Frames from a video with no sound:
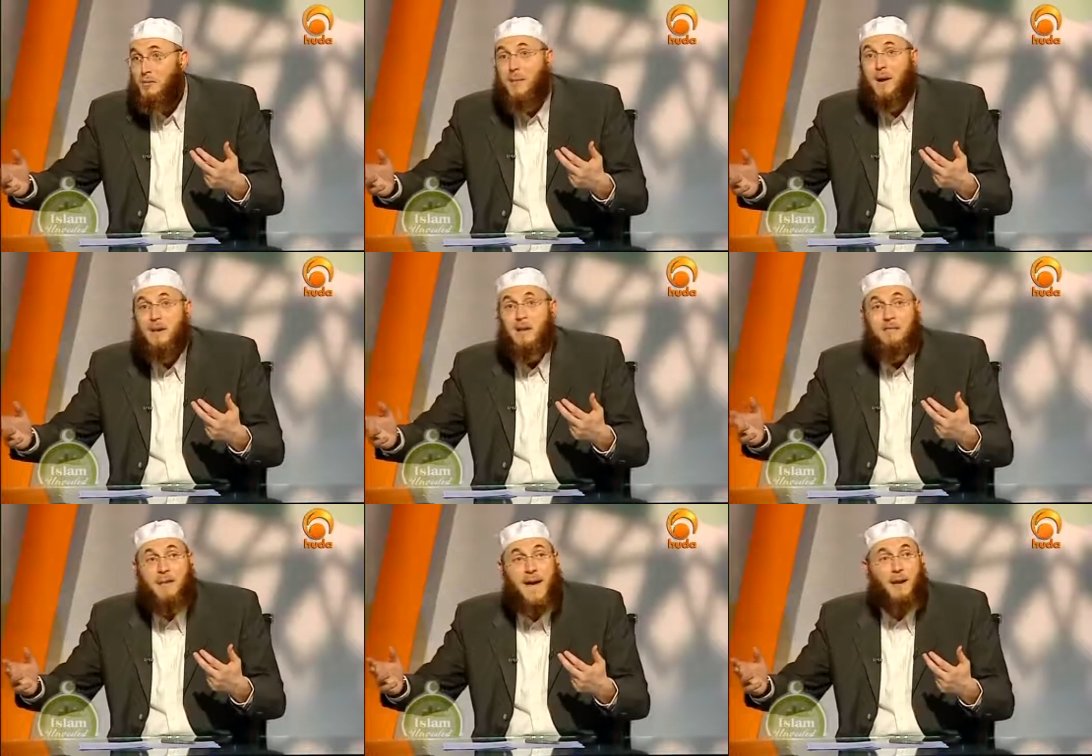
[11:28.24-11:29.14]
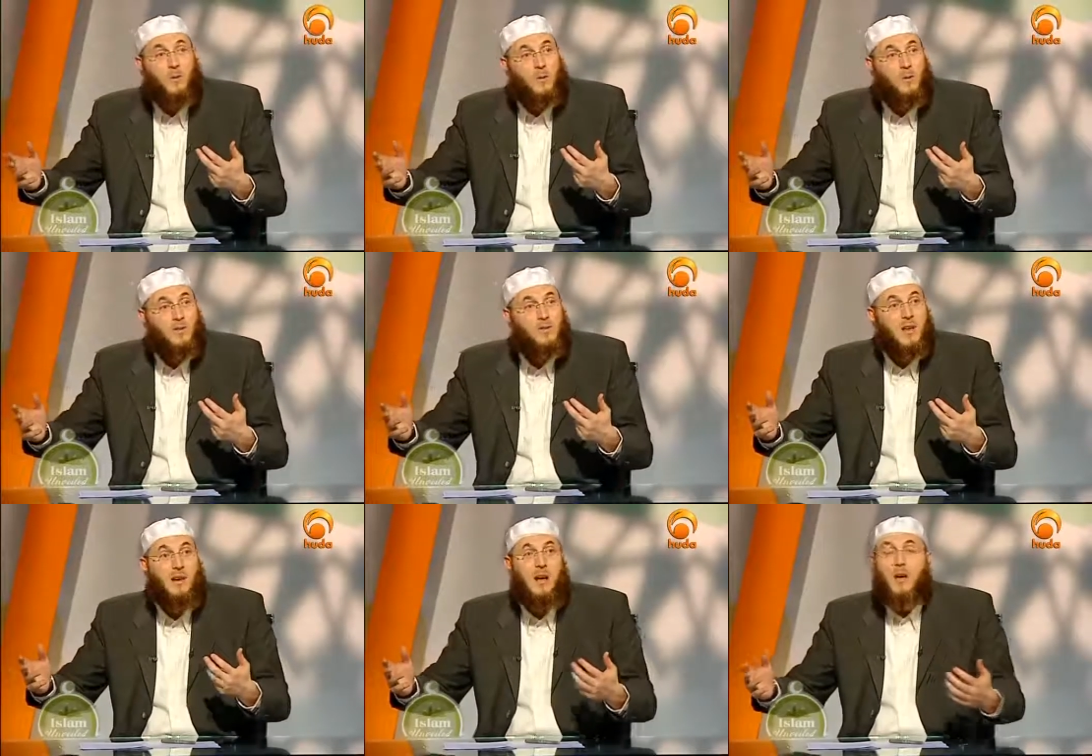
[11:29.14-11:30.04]
but the fact proves
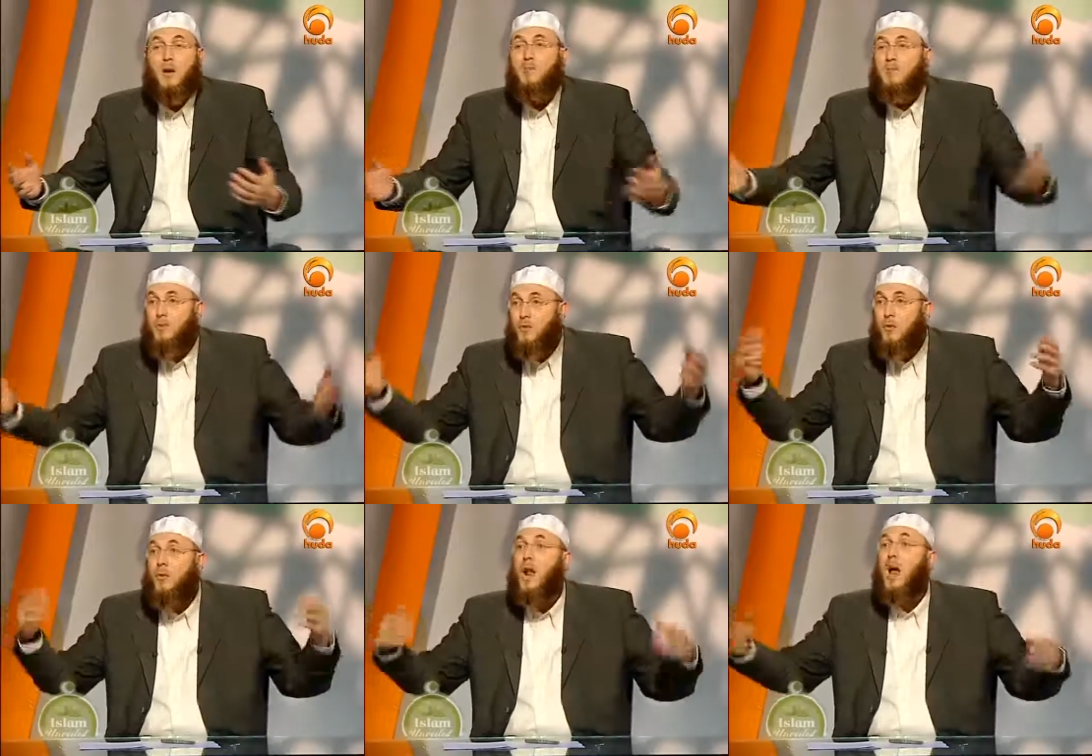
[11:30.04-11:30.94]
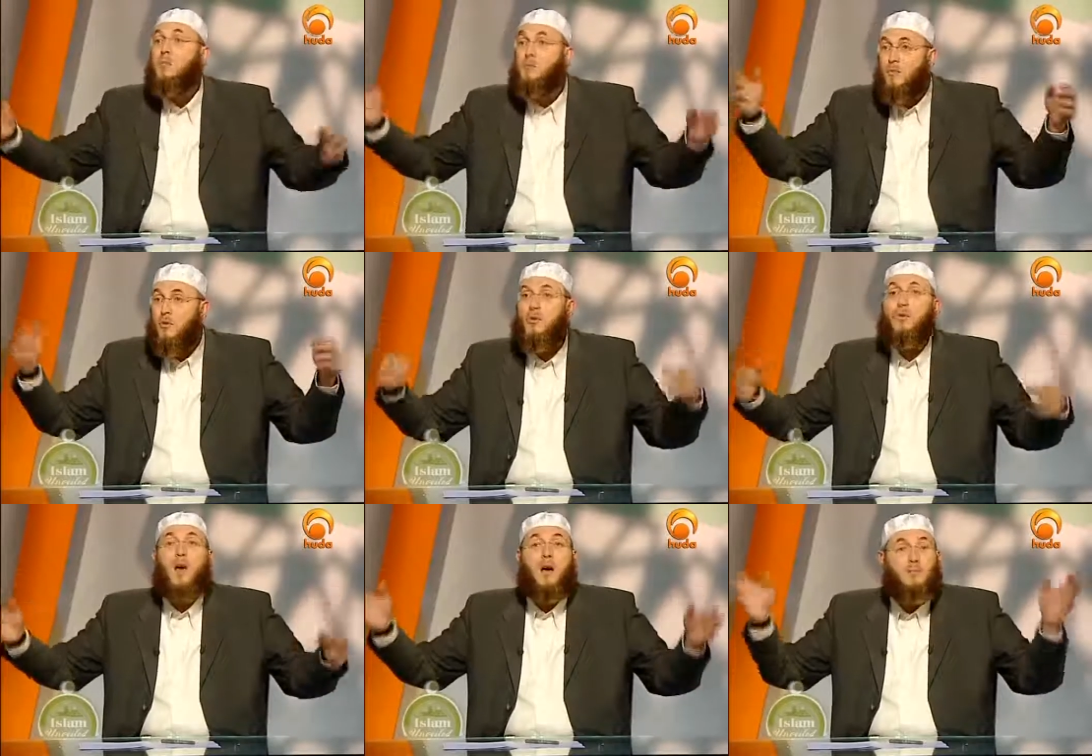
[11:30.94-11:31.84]
that more and
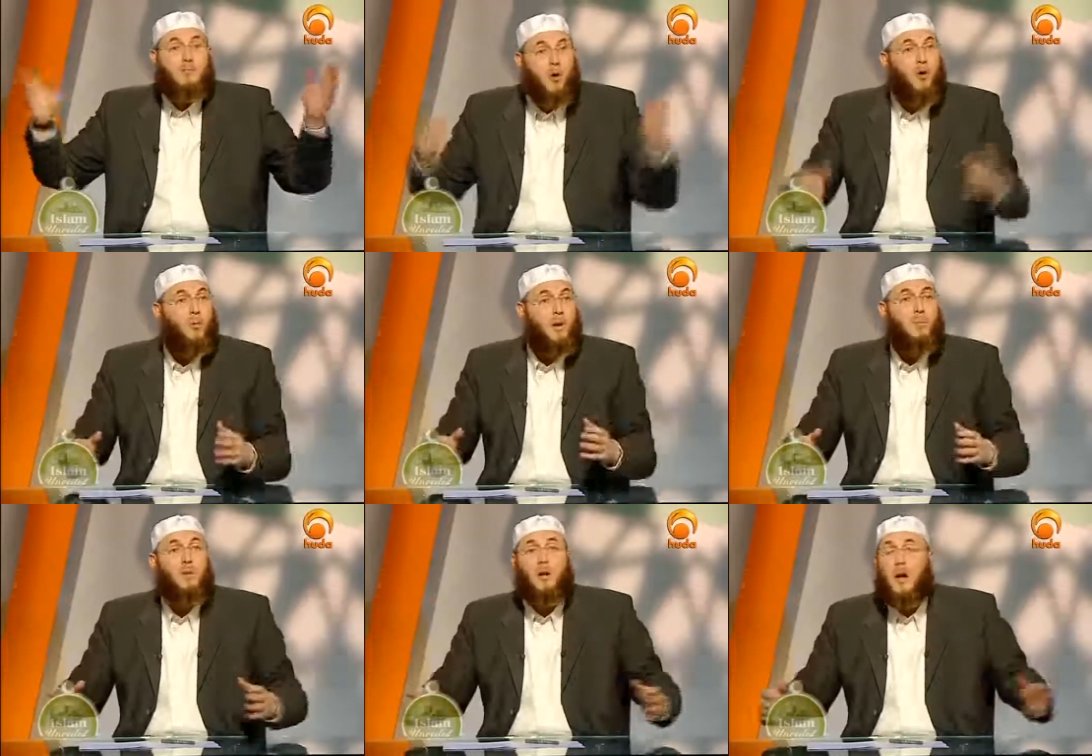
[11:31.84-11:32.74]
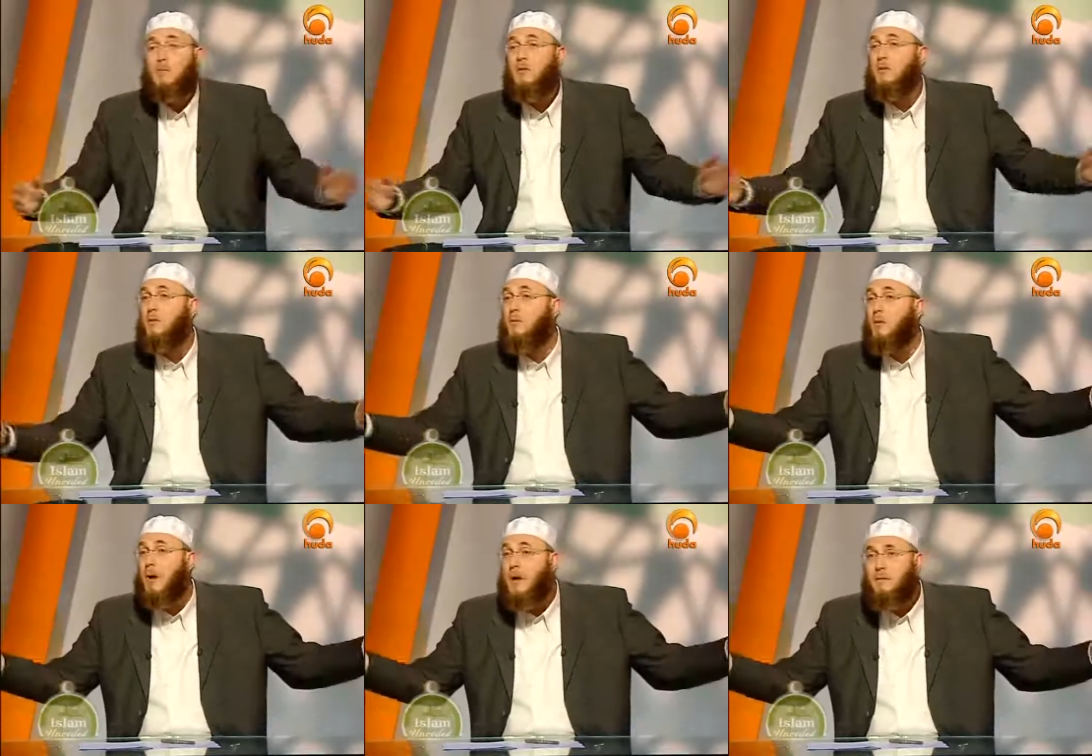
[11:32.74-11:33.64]
more and more people coming from
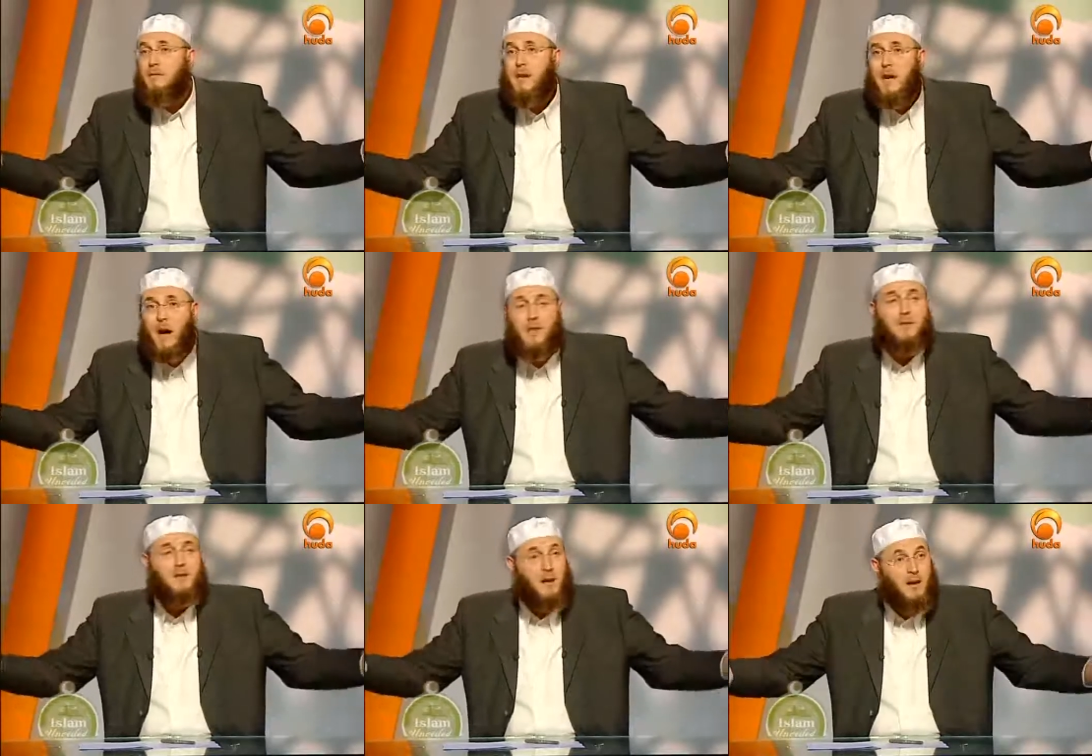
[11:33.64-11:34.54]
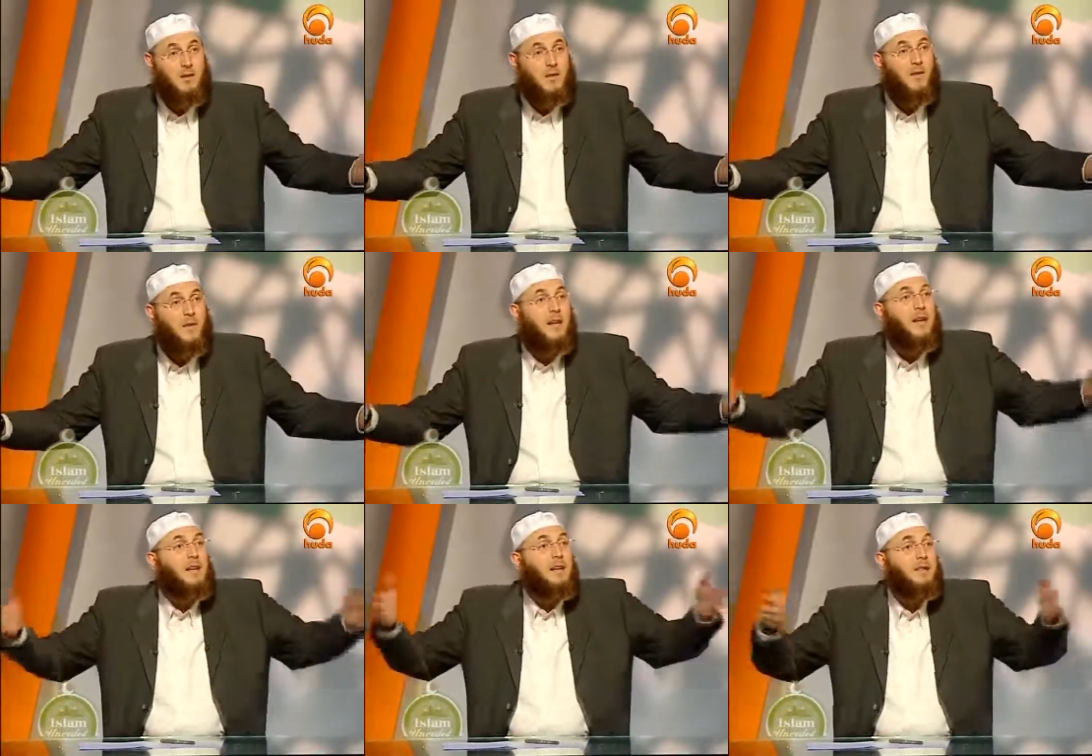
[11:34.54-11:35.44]
every other religion
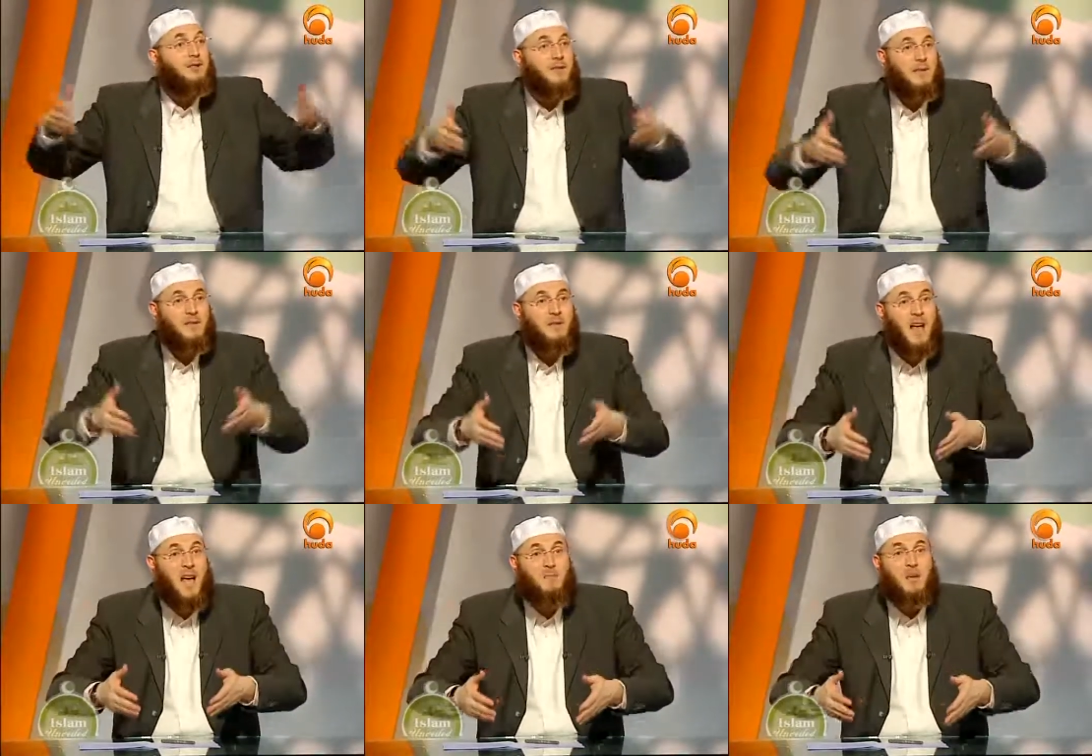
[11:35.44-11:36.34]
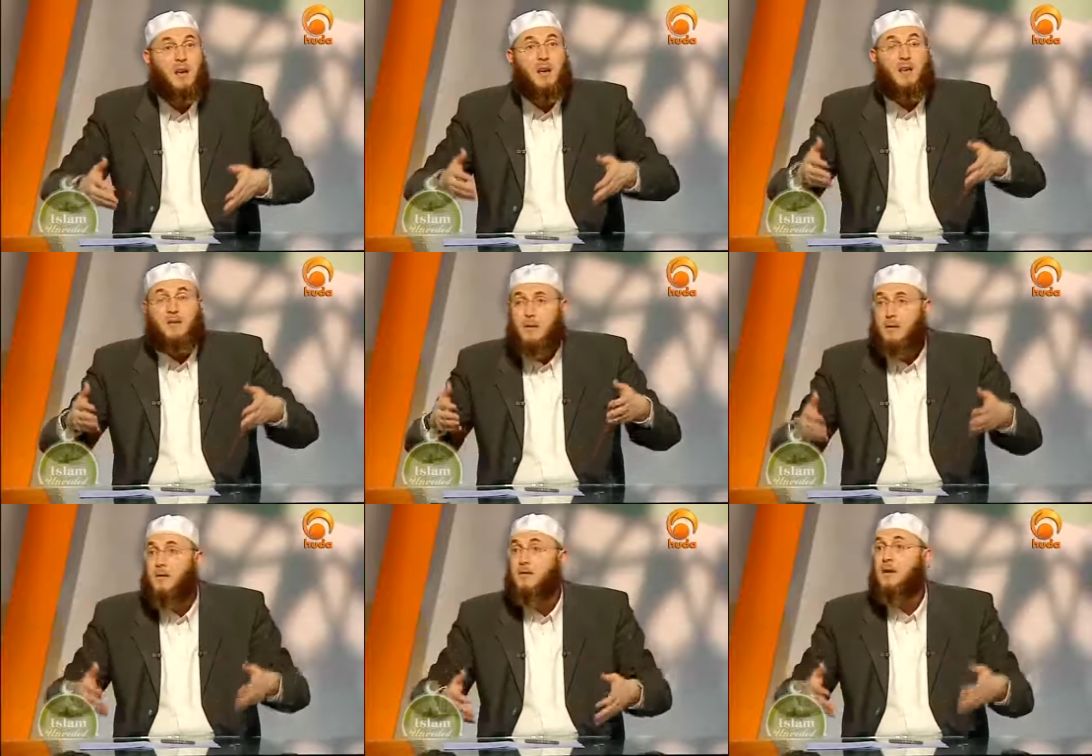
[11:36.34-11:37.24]
and entering Islam
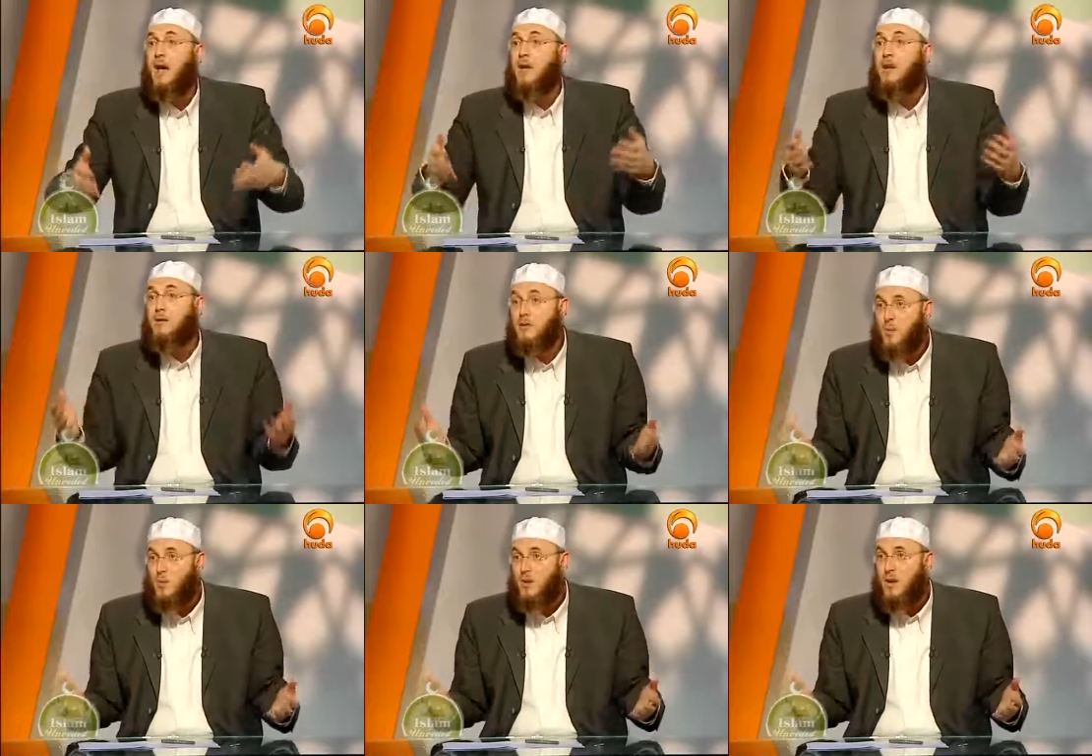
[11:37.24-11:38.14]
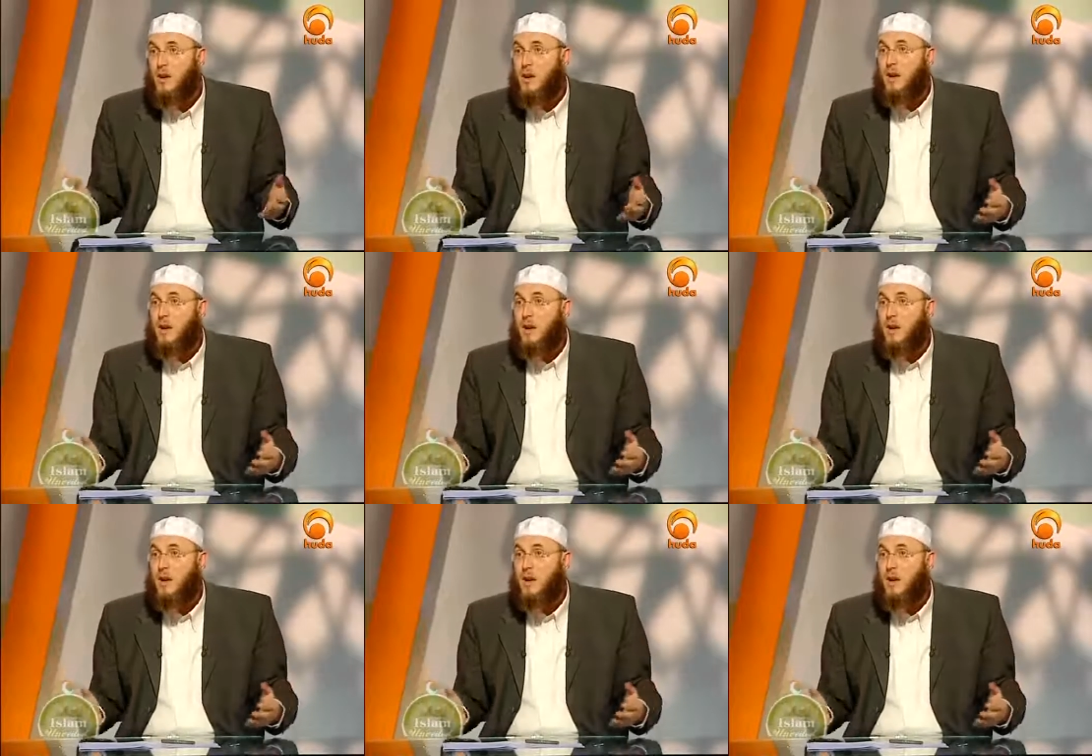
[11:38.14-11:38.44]
singles and in groups.